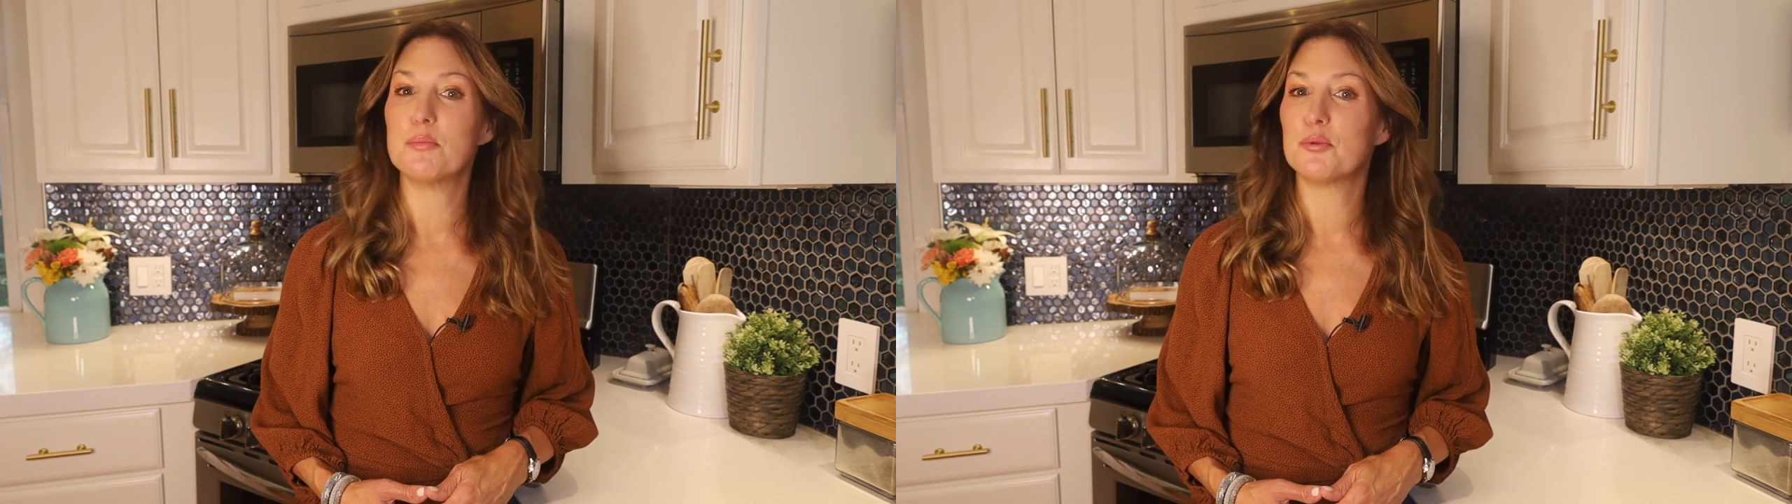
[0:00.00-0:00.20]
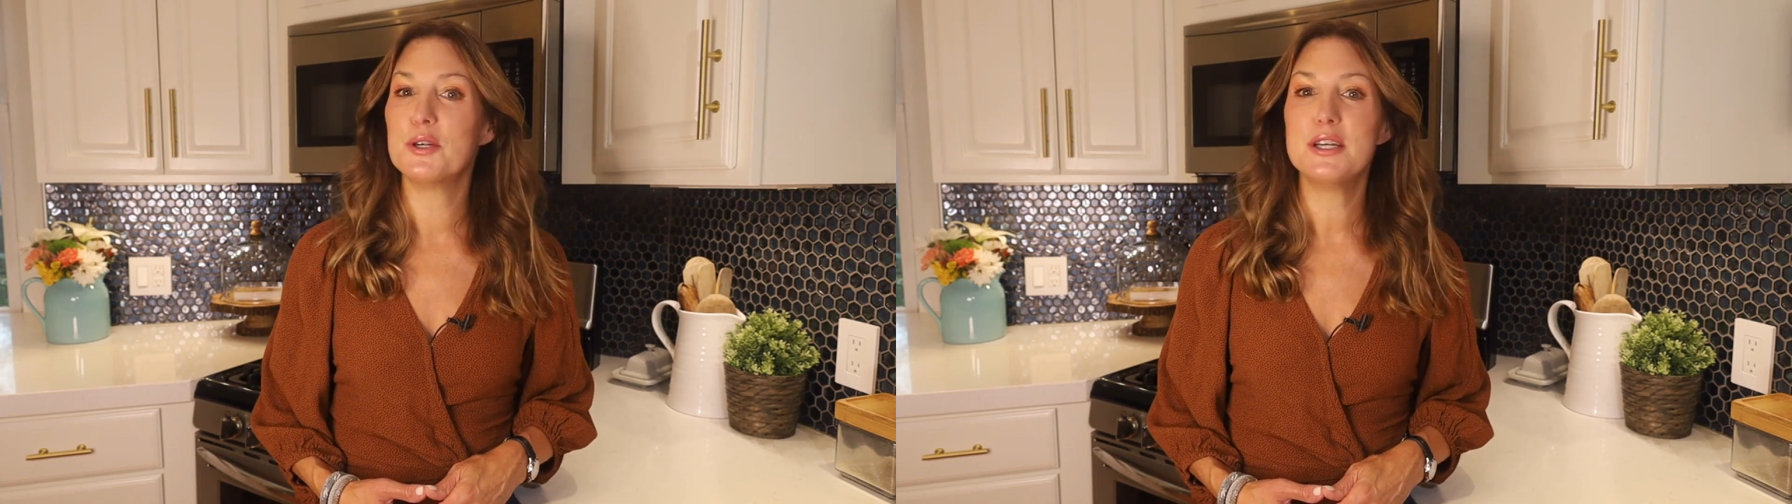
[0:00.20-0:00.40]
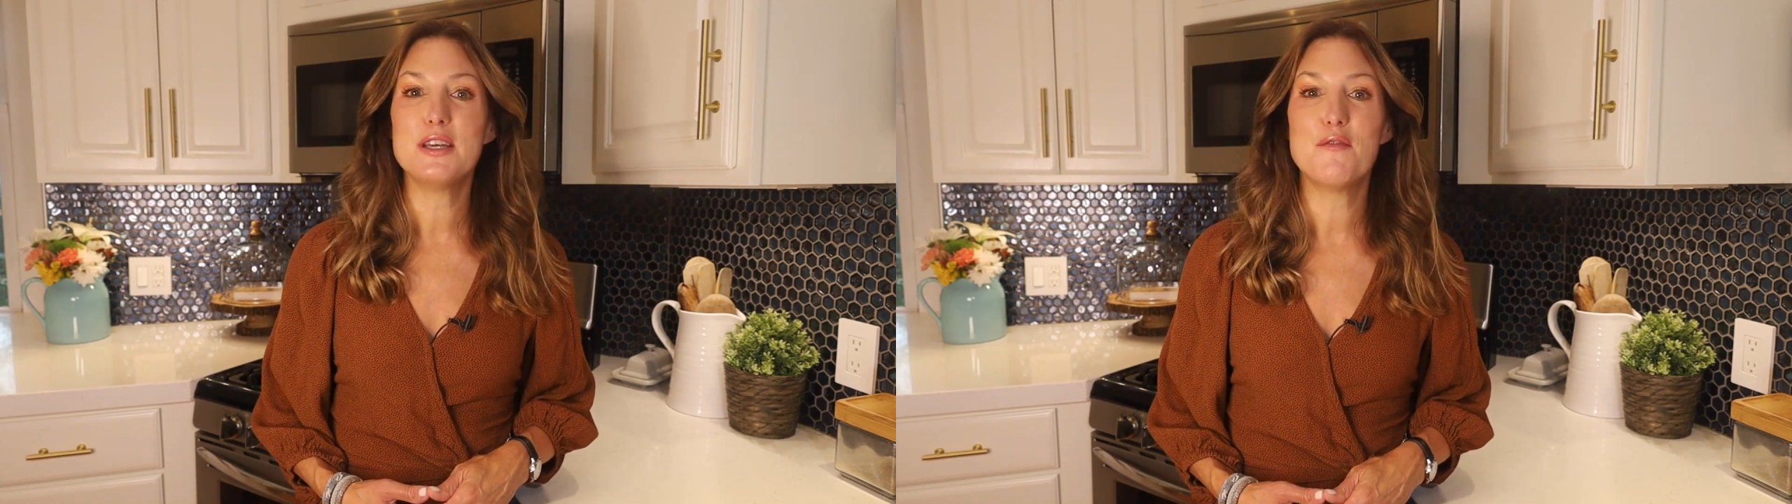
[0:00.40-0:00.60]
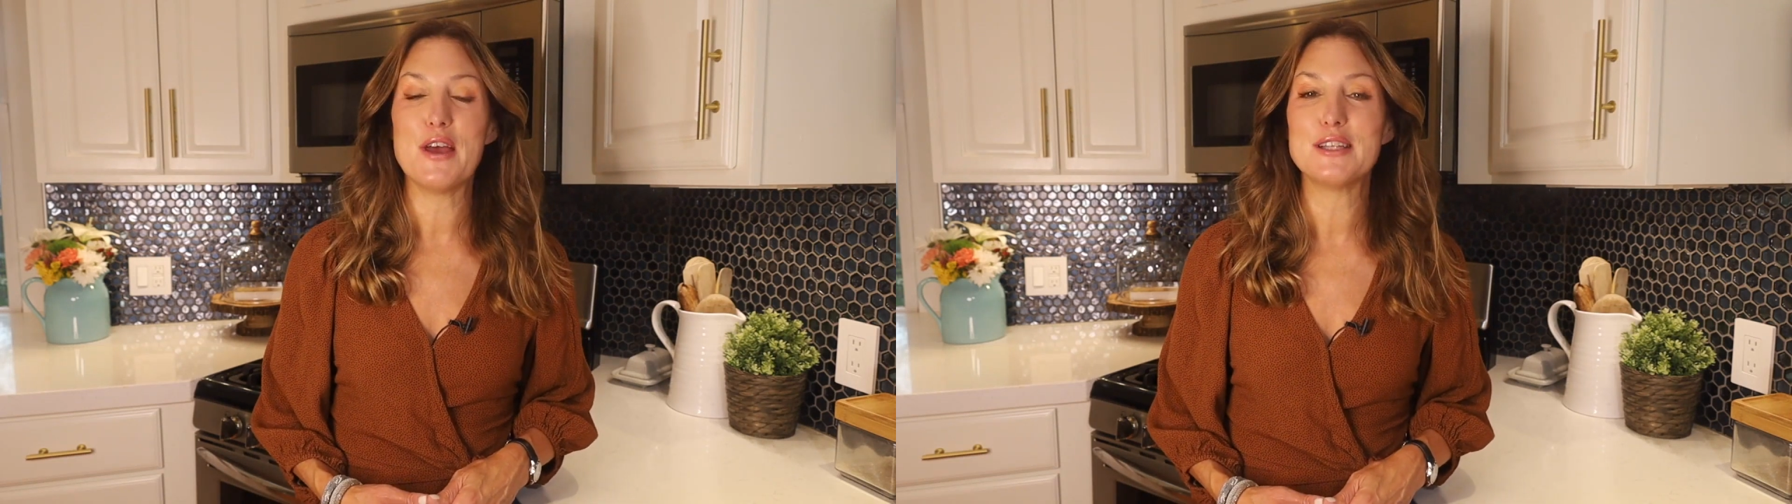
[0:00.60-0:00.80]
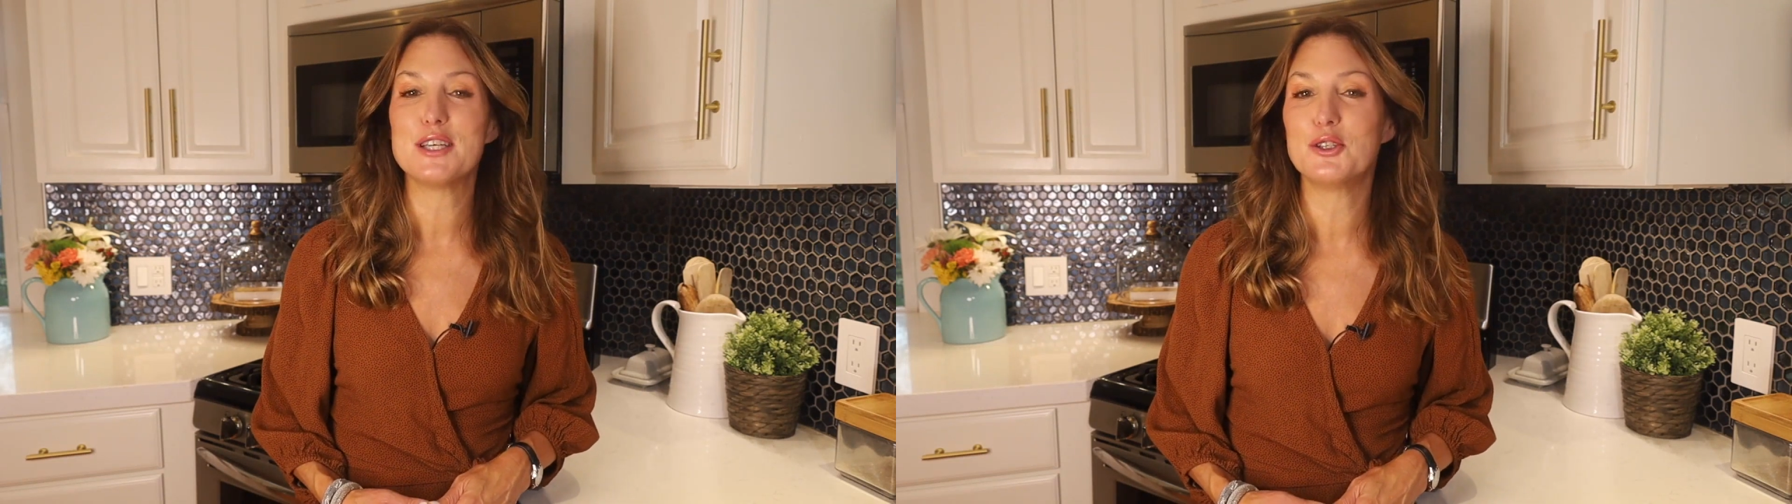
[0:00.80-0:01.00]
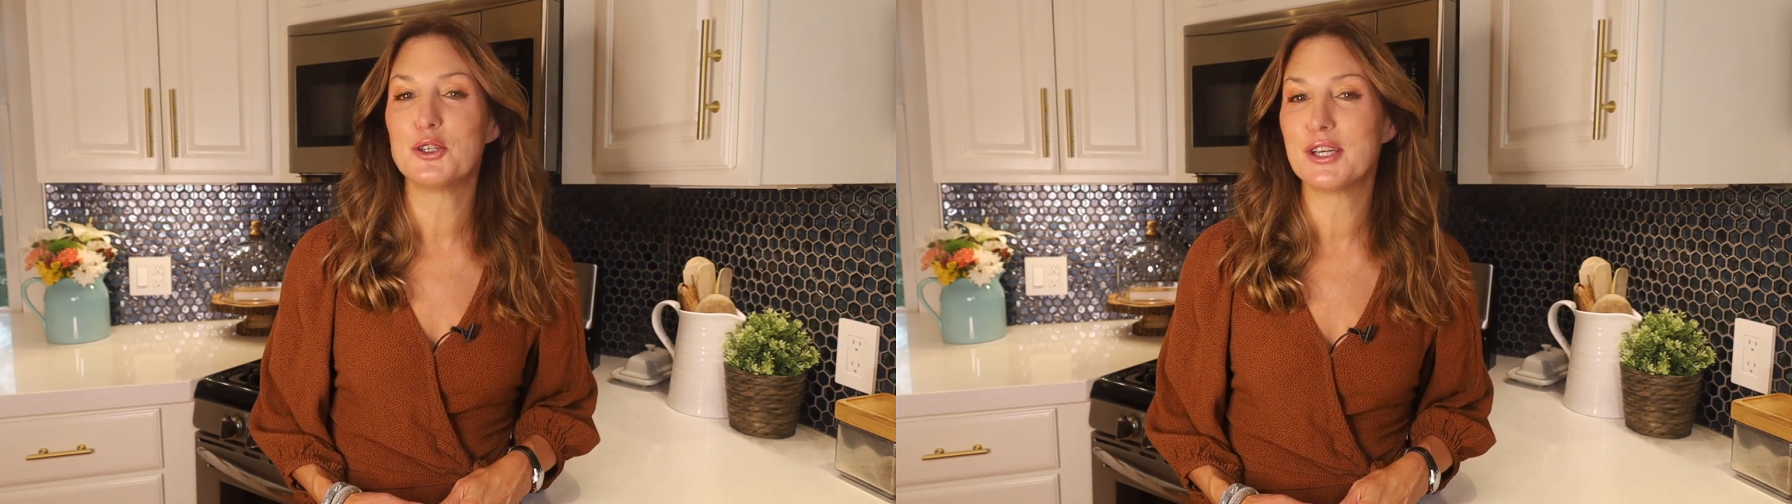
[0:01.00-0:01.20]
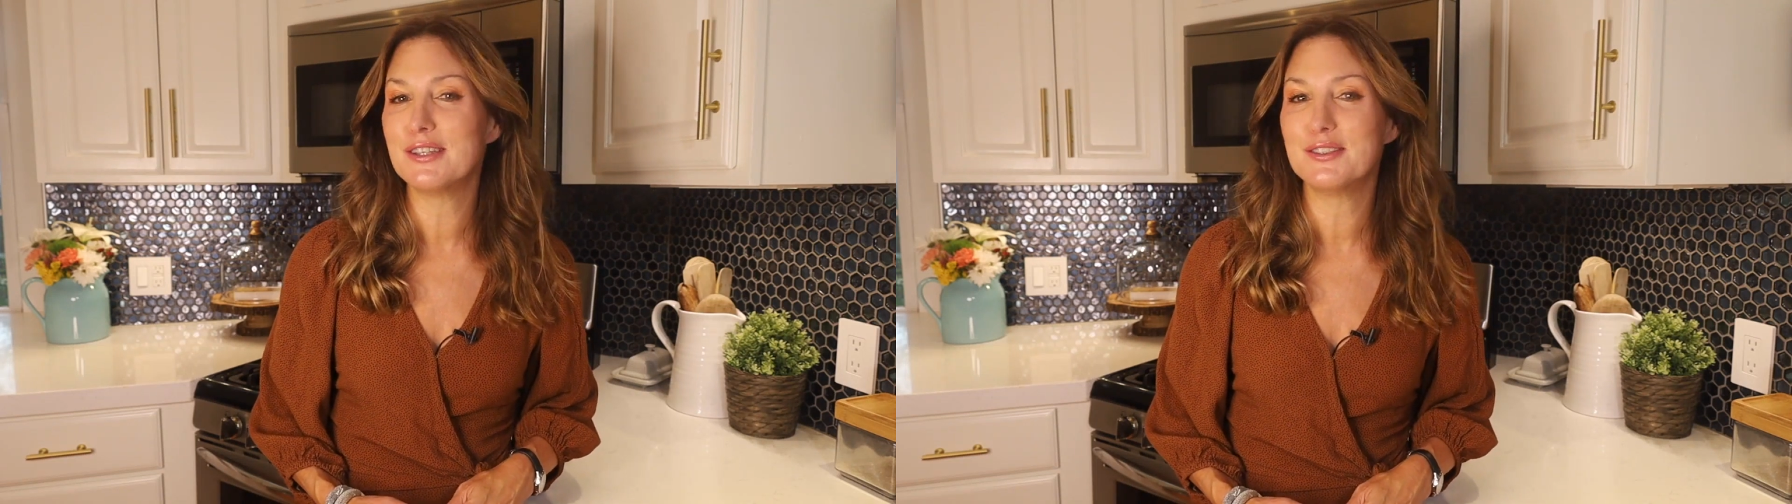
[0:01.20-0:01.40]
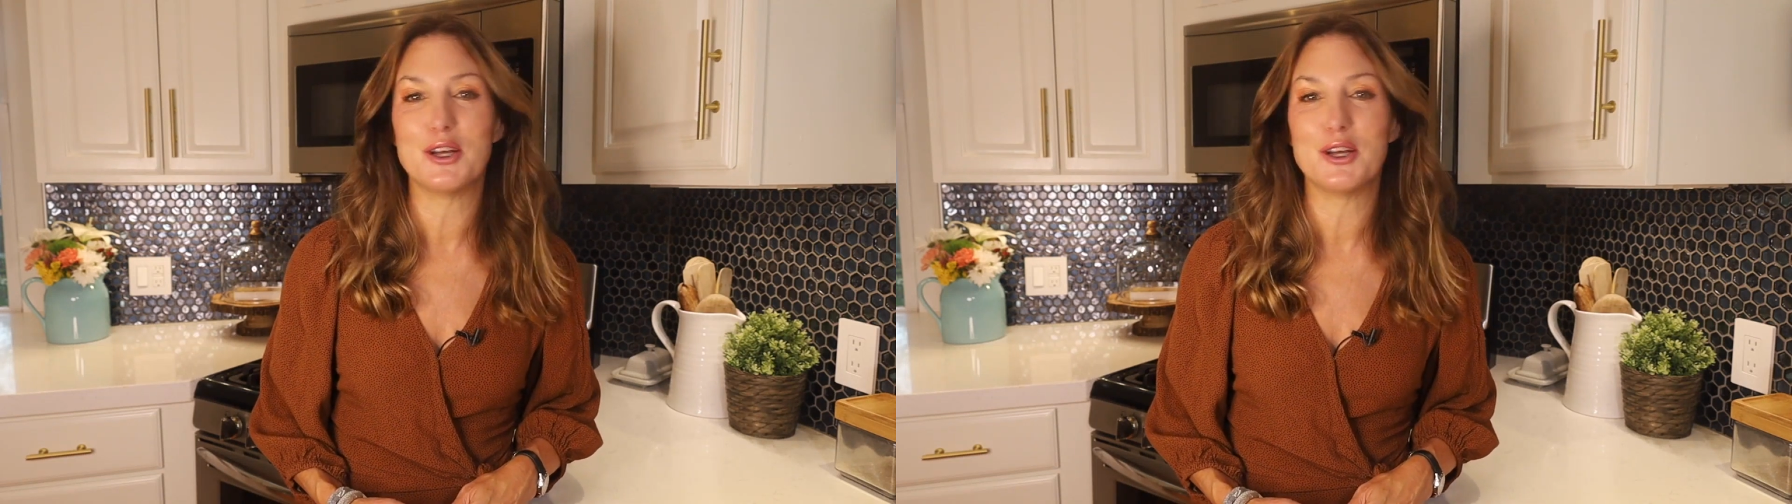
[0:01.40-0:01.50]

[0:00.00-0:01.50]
pretty fancy looking,